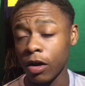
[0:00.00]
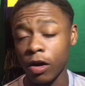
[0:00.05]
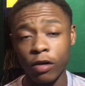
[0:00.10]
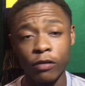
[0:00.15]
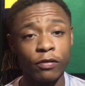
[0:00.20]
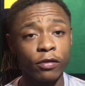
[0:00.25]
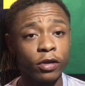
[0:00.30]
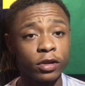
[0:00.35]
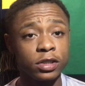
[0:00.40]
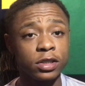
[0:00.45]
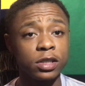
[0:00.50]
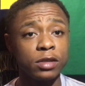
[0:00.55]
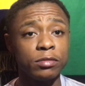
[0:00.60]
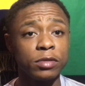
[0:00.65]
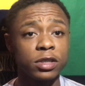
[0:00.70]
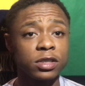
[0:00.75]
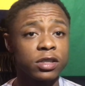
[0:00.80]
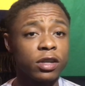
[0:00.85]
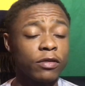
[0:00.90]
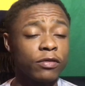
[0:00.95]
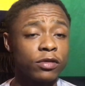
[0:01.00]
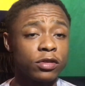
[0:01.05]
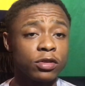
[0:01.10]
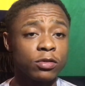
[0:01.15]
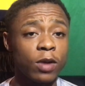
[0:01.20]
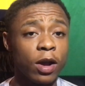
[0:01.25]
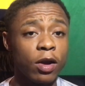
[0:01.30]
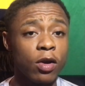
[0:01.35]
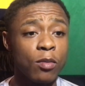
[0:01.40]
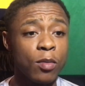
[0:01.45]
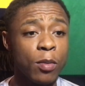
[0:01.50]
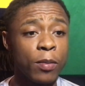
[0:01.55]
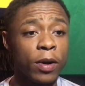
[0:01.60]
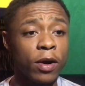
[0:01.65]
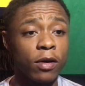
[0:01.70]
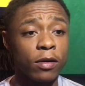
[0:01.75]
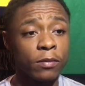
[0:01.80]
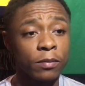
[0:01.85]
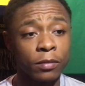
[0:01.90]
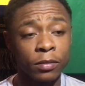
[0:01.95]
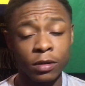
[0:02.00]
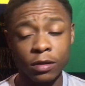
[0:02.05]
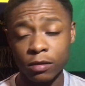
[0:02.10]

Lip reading: Our first team, there's nothing to write home about.